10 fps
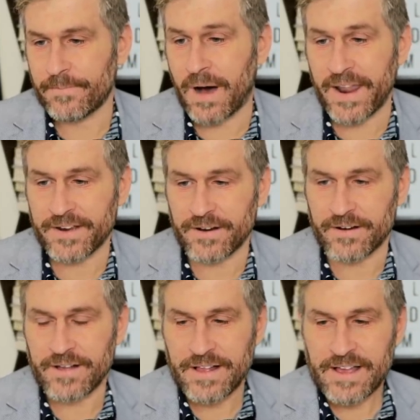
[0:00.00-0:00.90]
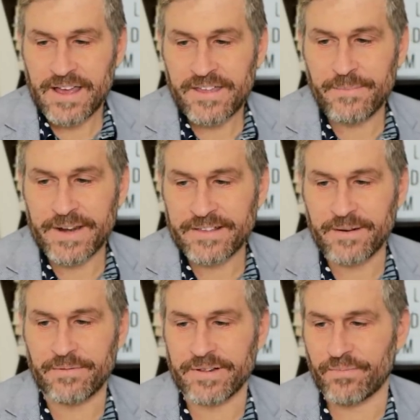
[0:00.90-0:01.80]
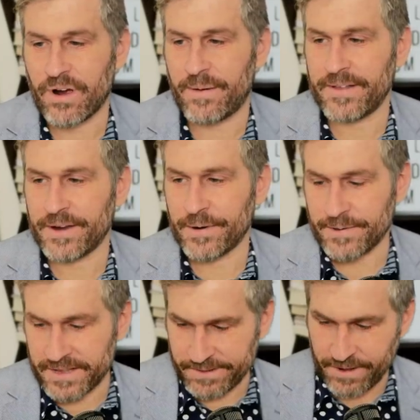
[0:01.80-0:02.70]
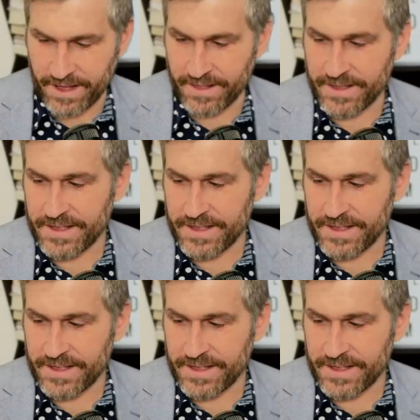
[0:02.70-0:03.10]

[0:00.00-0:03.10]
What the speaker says: that many liberals probably agree with as well.